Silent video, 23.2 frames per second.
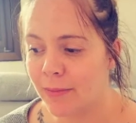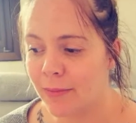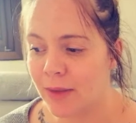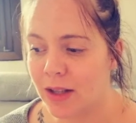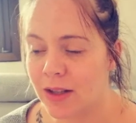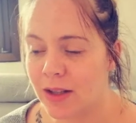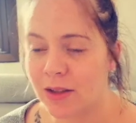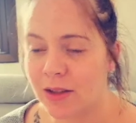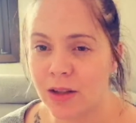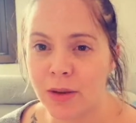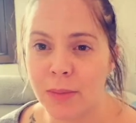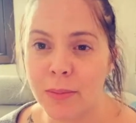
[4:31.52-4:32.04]

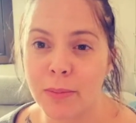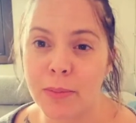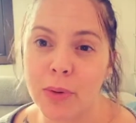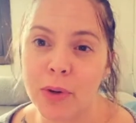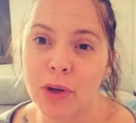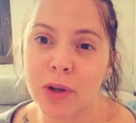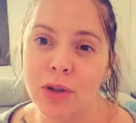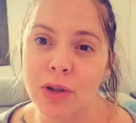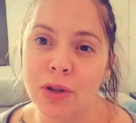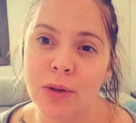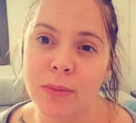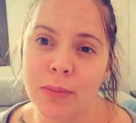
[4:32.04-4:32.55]
it's going to
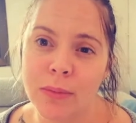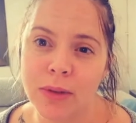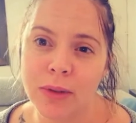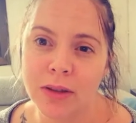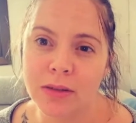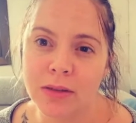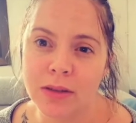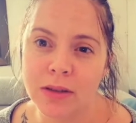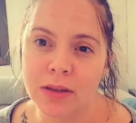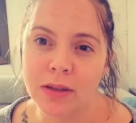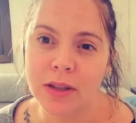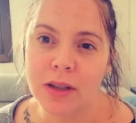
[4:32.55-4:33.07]
burn your
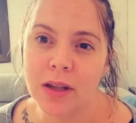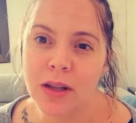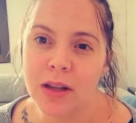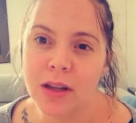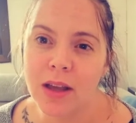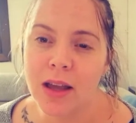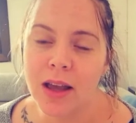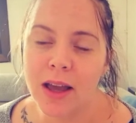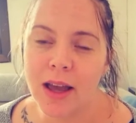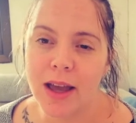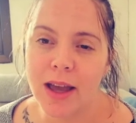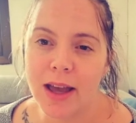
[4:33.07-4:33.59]
milk,
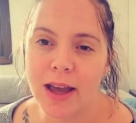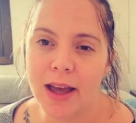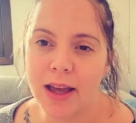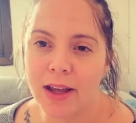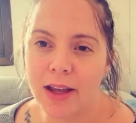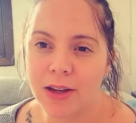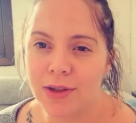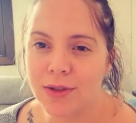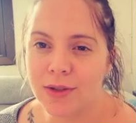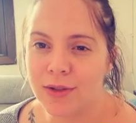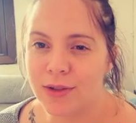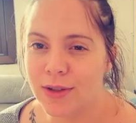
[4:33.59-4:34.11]

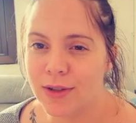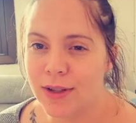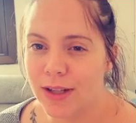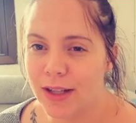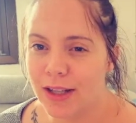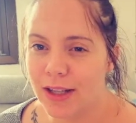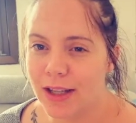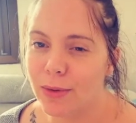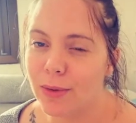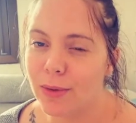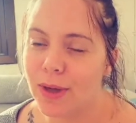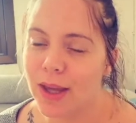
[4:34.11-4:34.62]
and
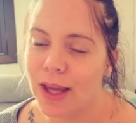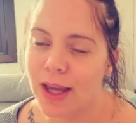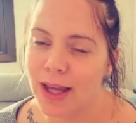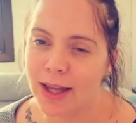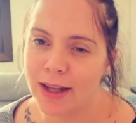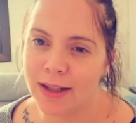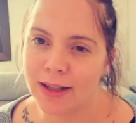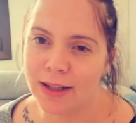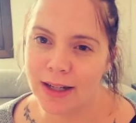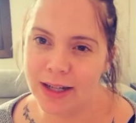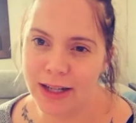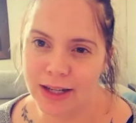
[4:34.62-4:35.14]
you
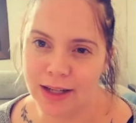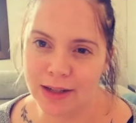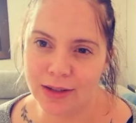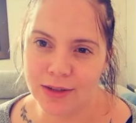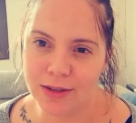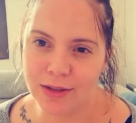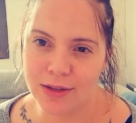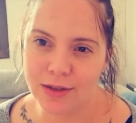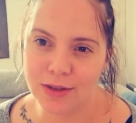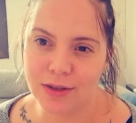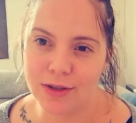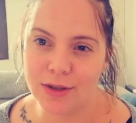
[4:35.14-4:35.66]
can lead
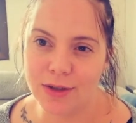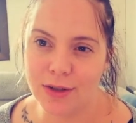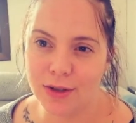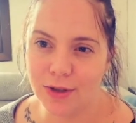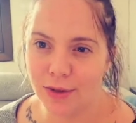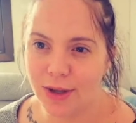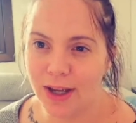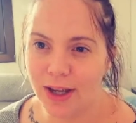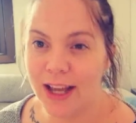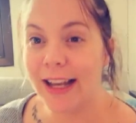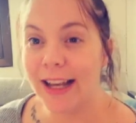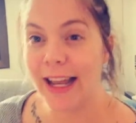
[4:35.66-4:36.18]

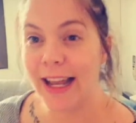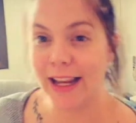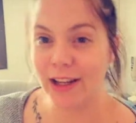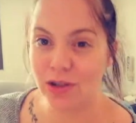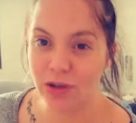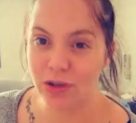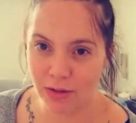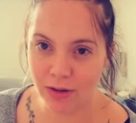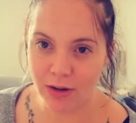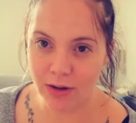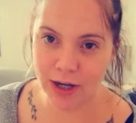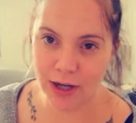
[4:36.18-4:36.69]
to
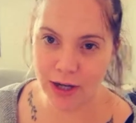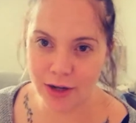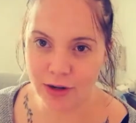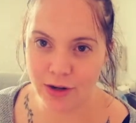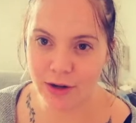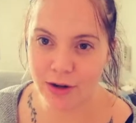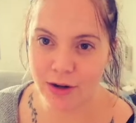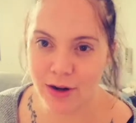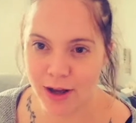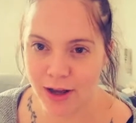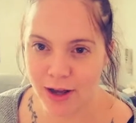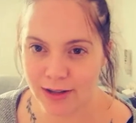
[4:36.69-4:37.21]
later
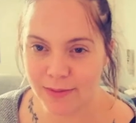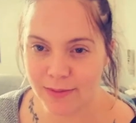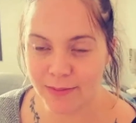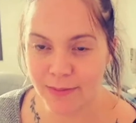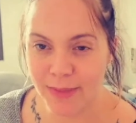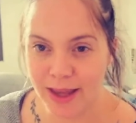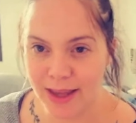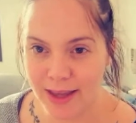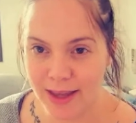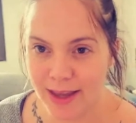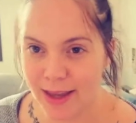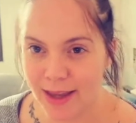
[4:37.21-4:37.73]
on not
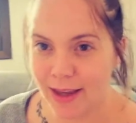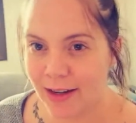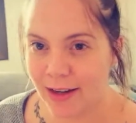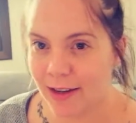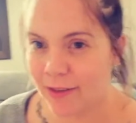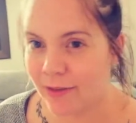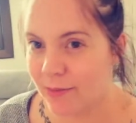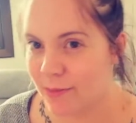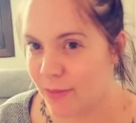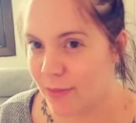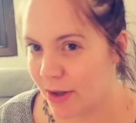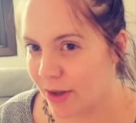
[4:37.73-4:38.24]
making
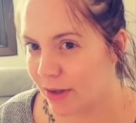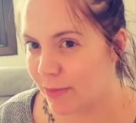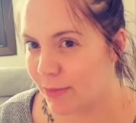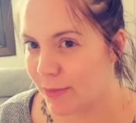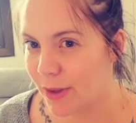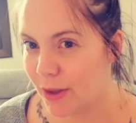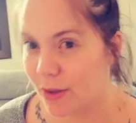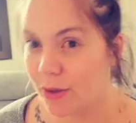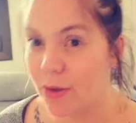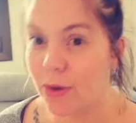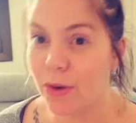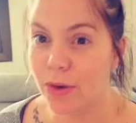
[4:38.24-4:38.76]
enough milk
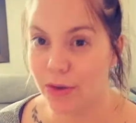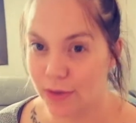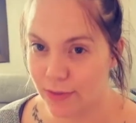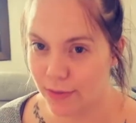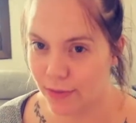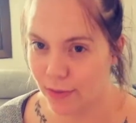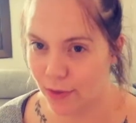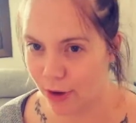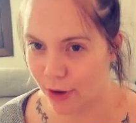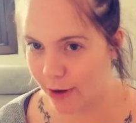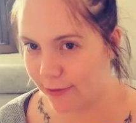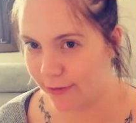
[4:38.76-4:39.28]
because
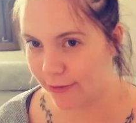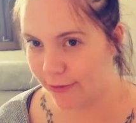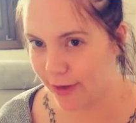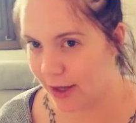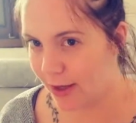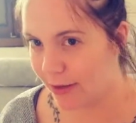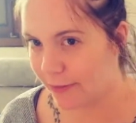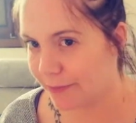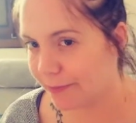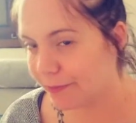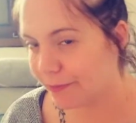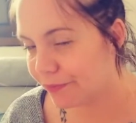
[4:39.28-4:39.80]
of
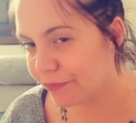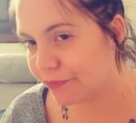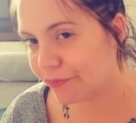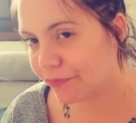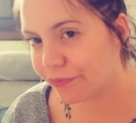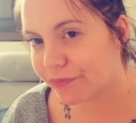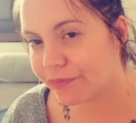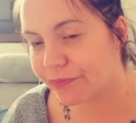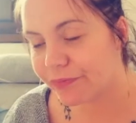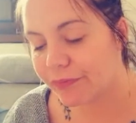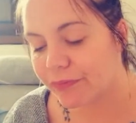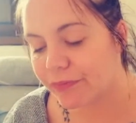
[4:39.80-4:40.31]
coffee.
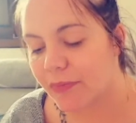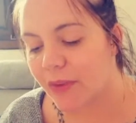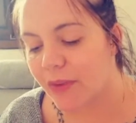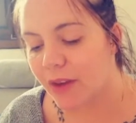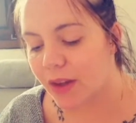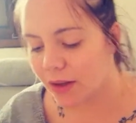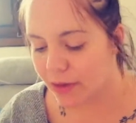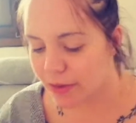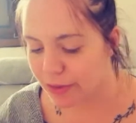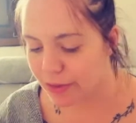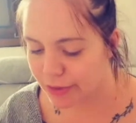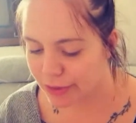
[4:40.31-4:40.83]

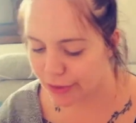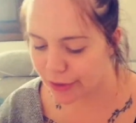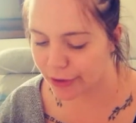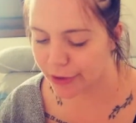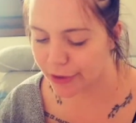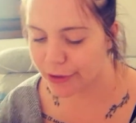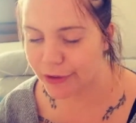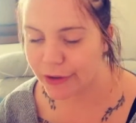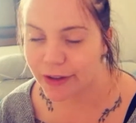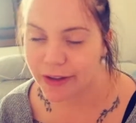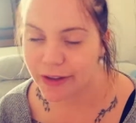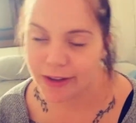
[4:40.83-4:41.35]
So
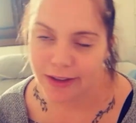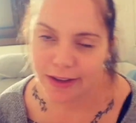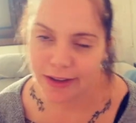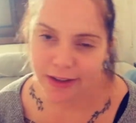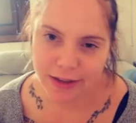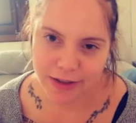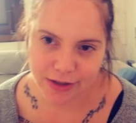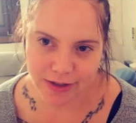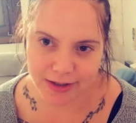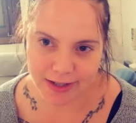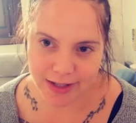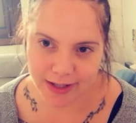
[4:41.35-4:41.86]

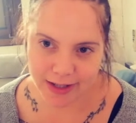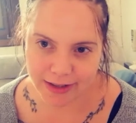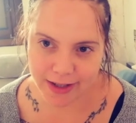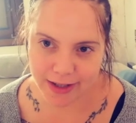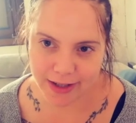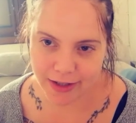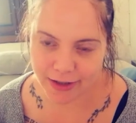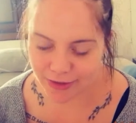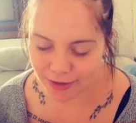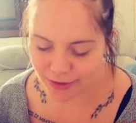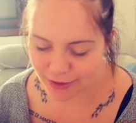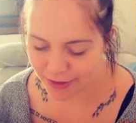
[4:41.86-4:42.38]
just take that
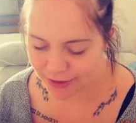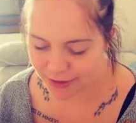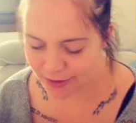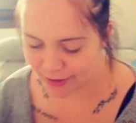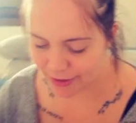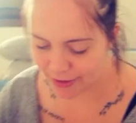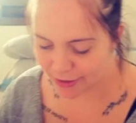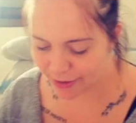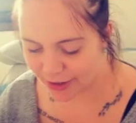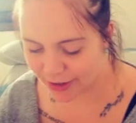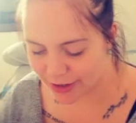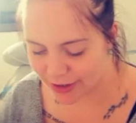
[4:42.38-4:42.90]
into
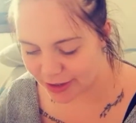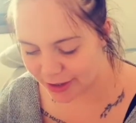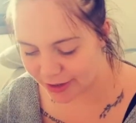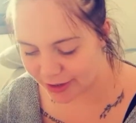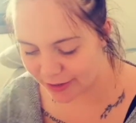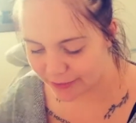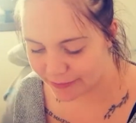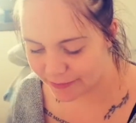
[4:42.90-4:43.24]
consideration.